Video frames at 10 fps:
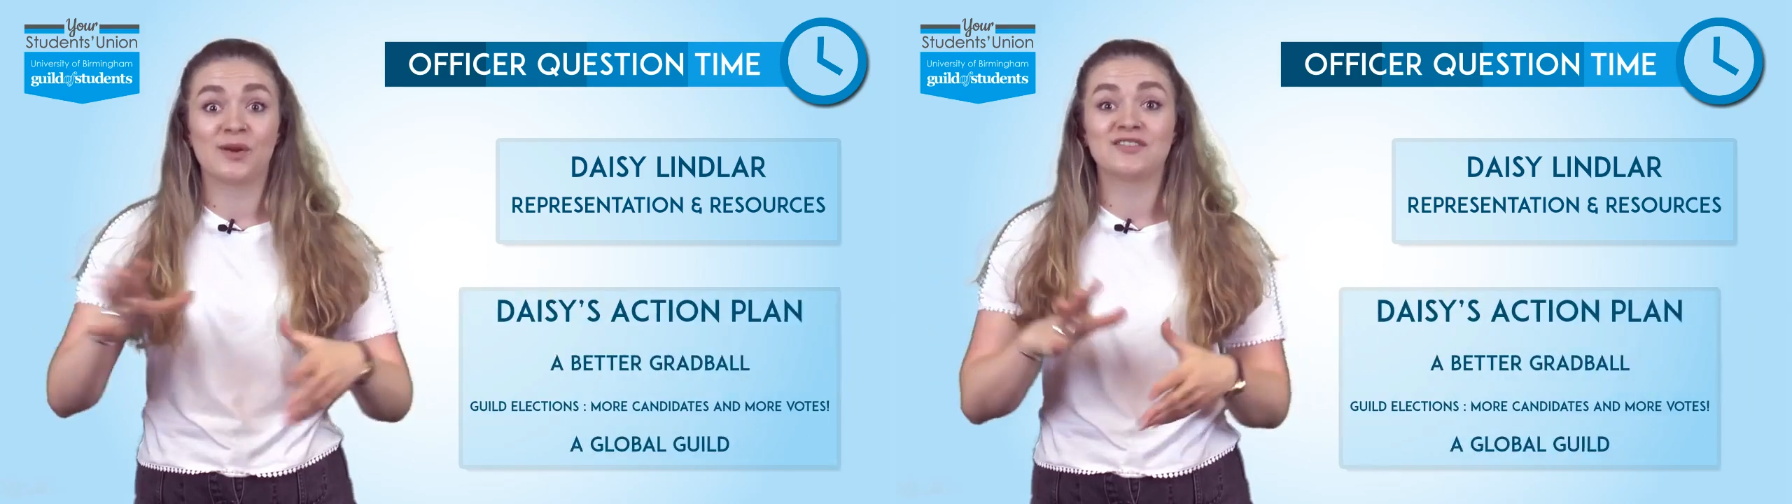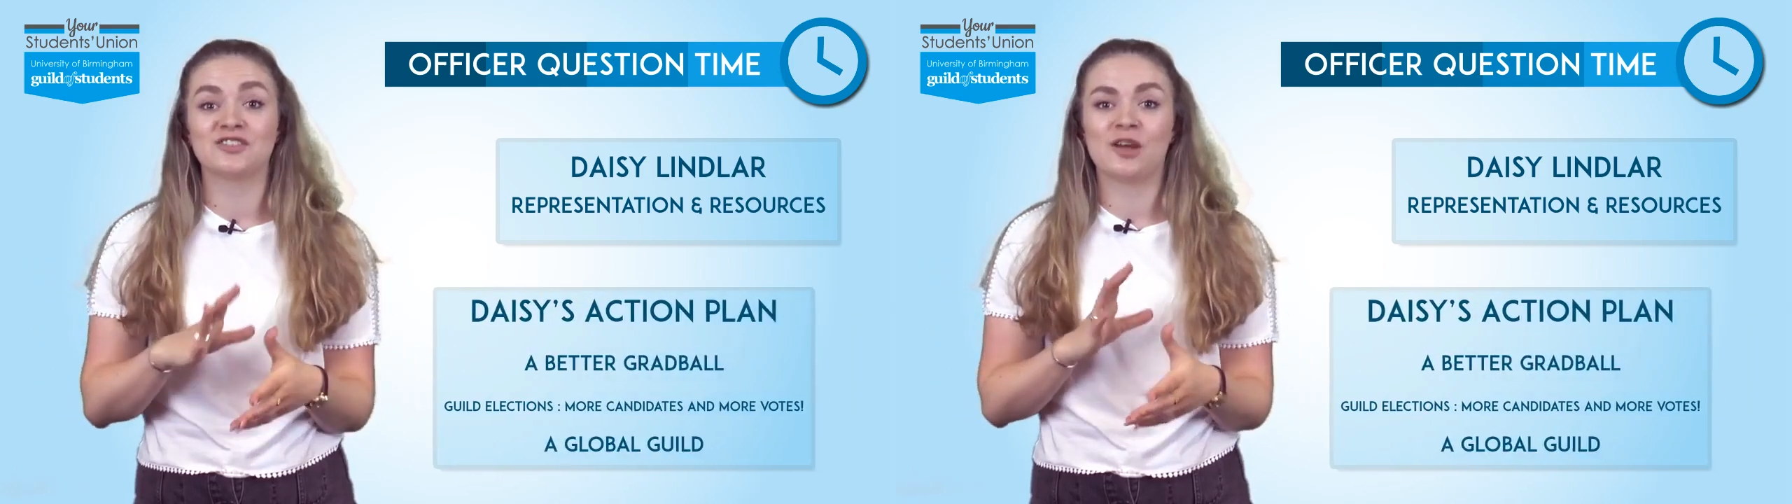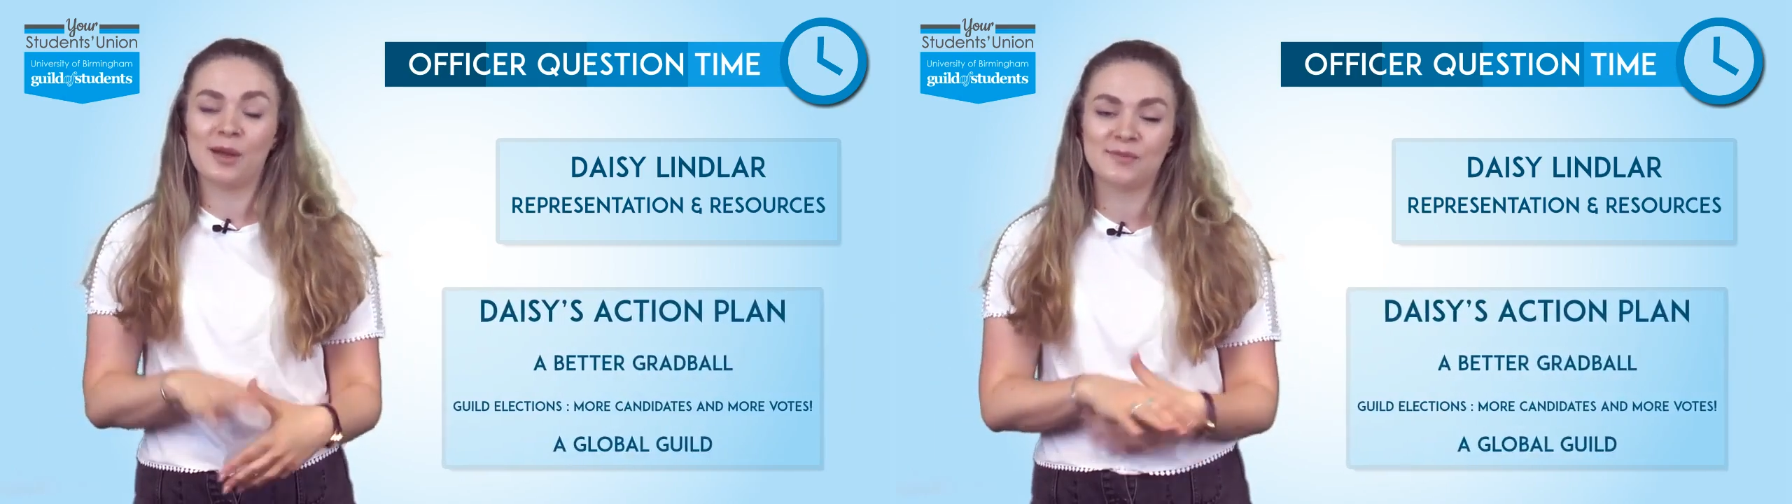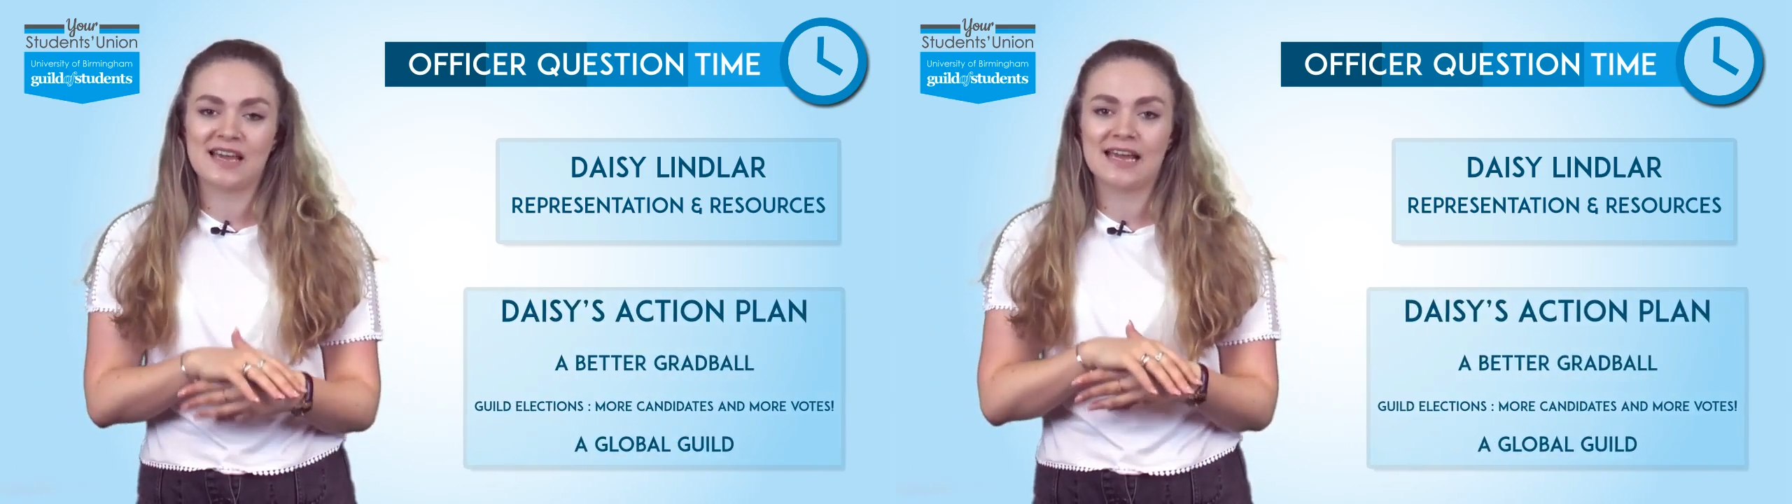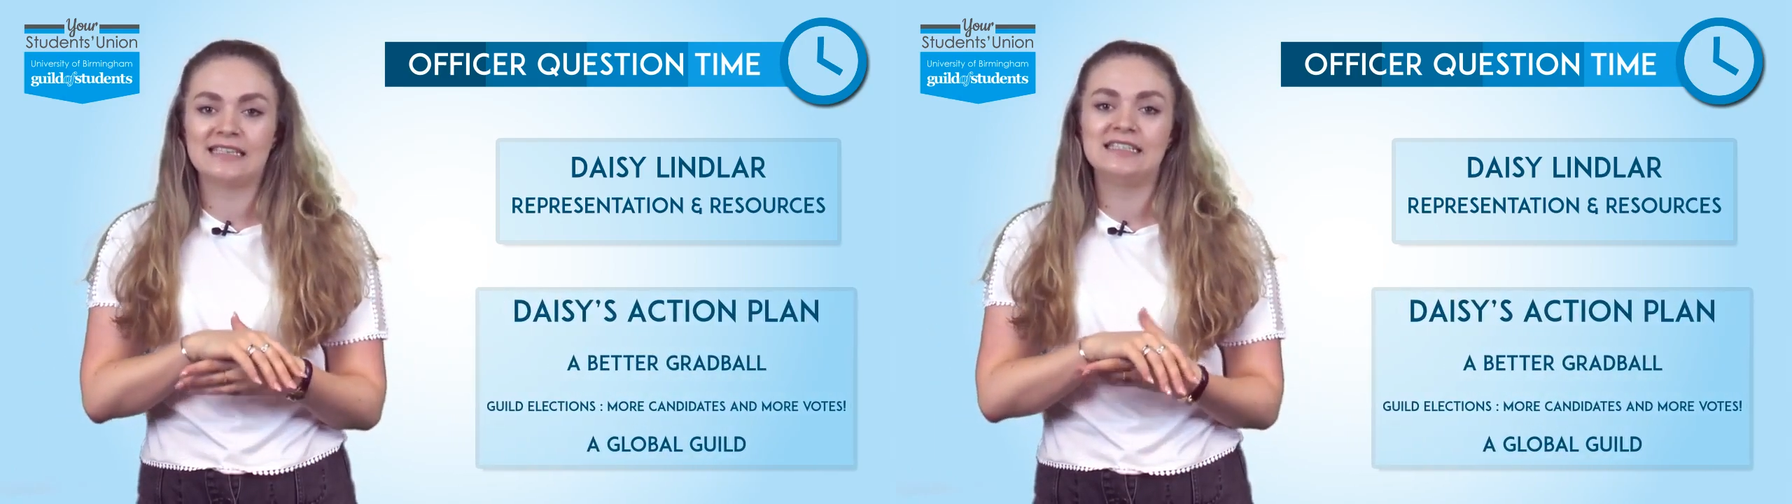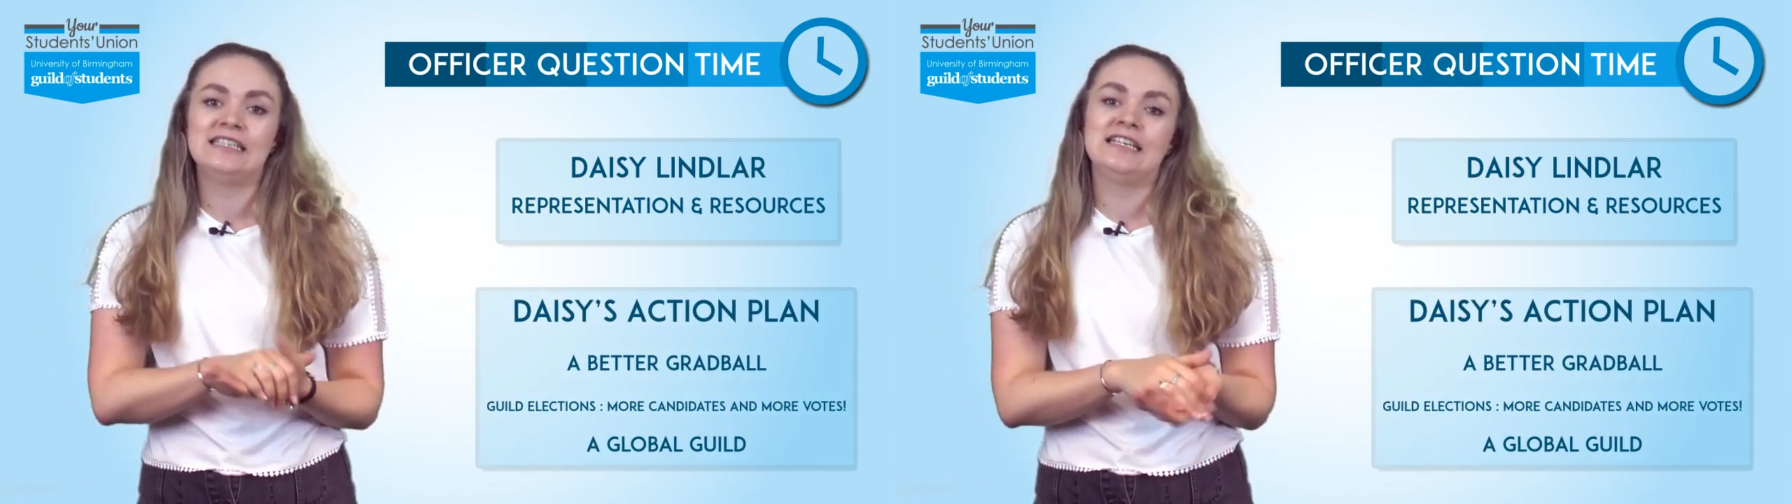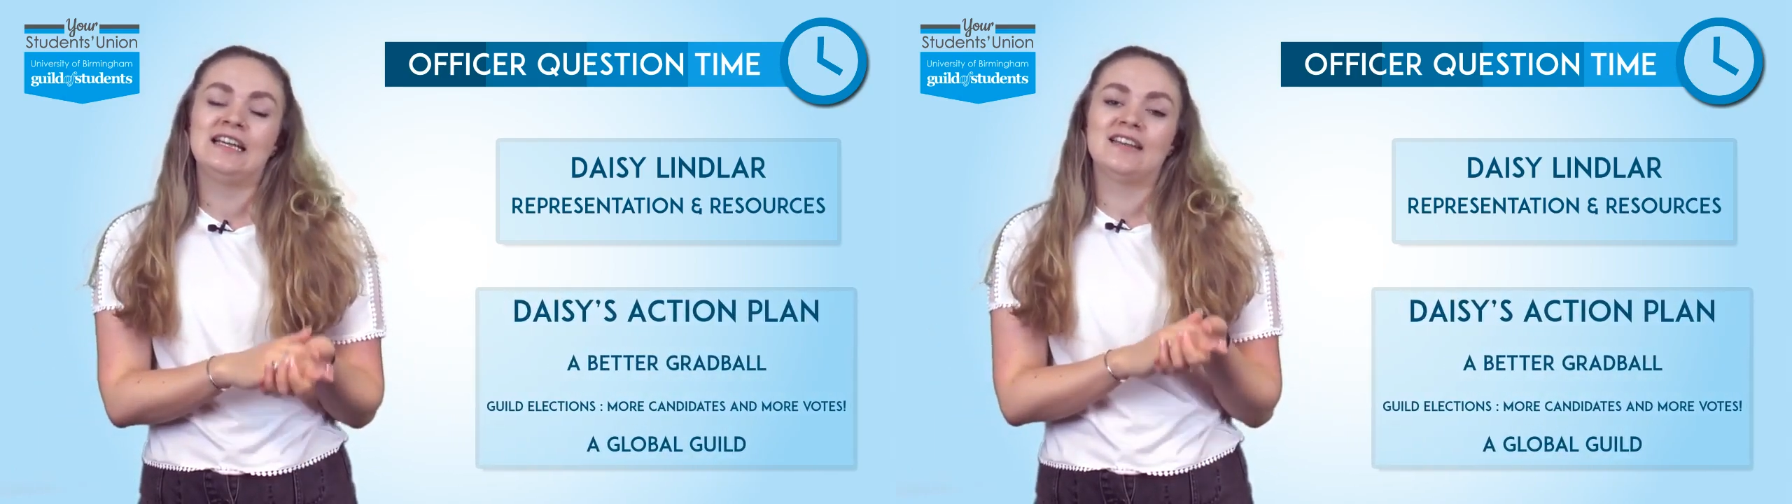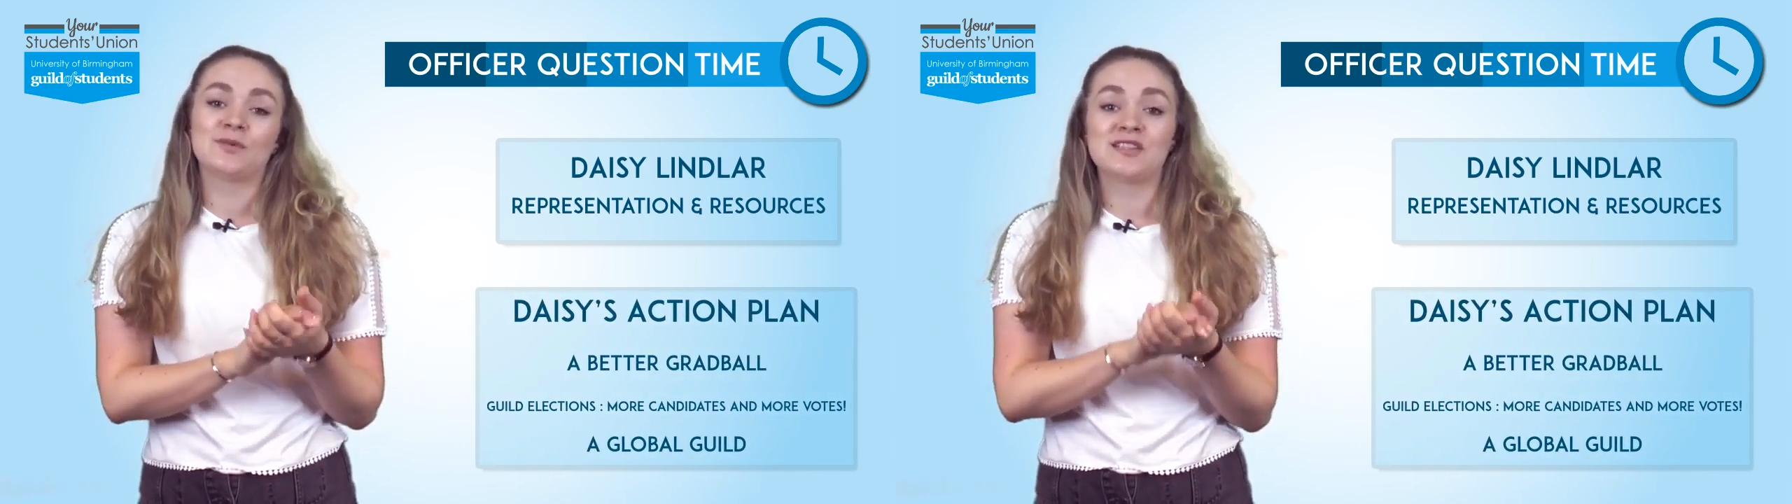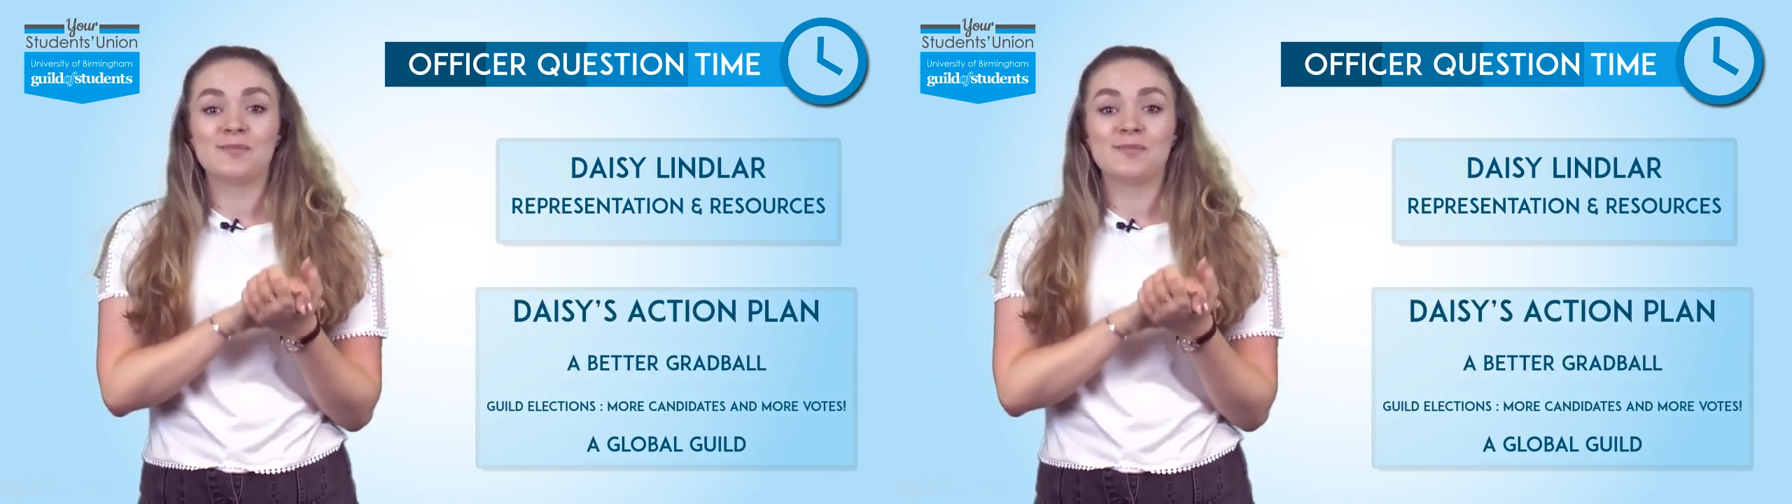Question Time update. So one